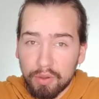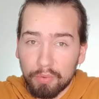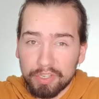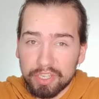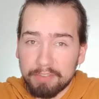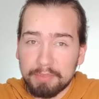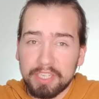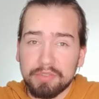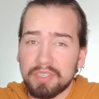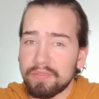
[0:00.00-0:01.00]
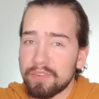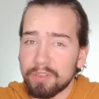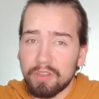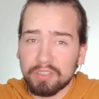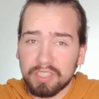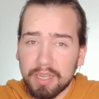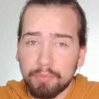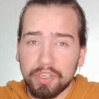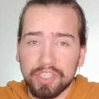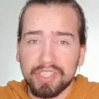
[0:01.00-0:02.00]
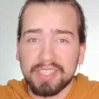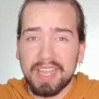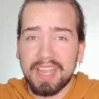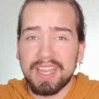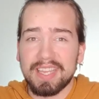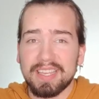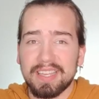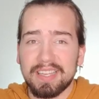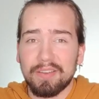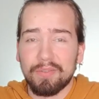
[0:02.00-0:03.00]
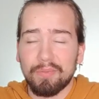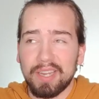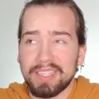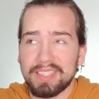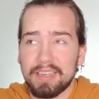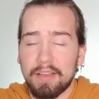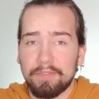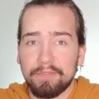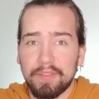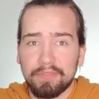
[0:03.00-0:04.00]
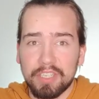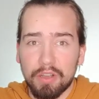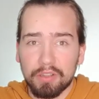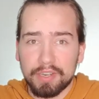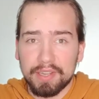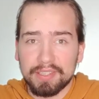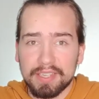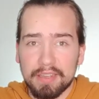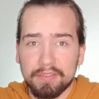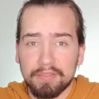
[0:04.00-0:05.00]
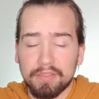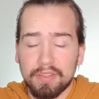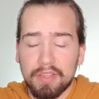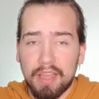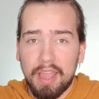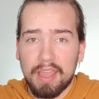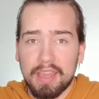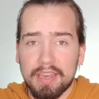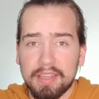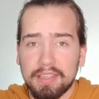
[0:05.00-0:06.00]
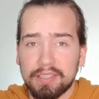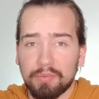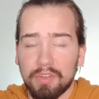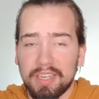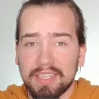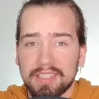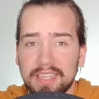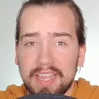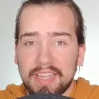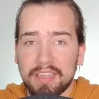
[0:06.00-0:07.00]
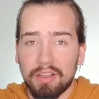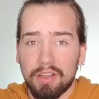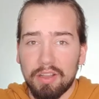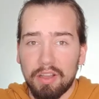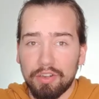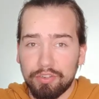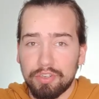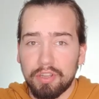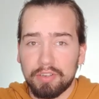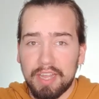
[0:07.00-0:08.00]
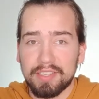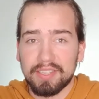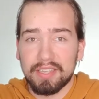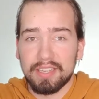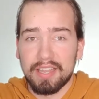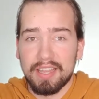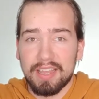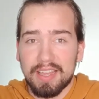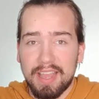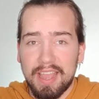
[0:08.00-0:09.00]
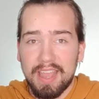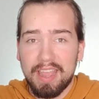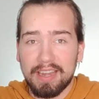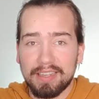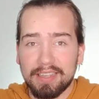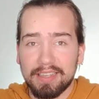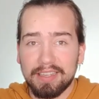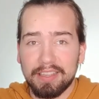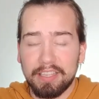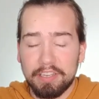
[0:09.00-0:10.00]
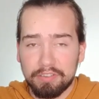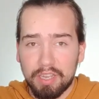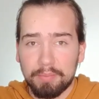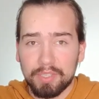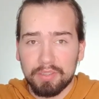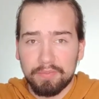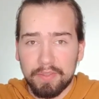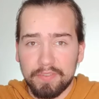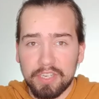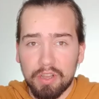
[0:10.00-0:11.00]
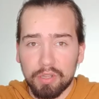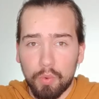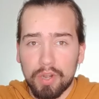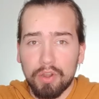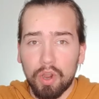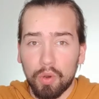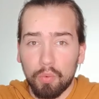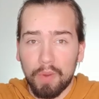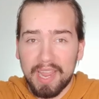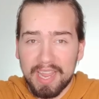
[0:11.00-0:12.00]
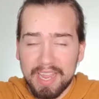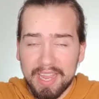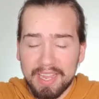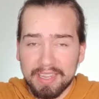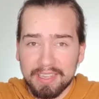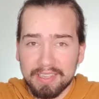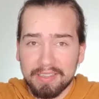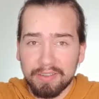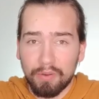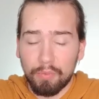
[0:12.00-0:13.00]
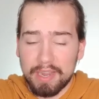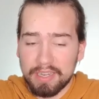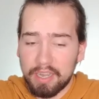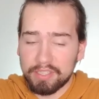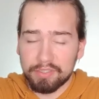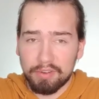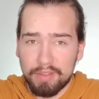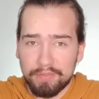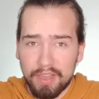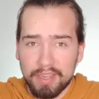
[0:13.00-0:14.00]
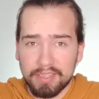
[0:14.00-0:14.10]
which I've been using for a long time, which is a $50 headset, and this one is a $100 headset. And the ear cups on the $50 one are way nicer, I find.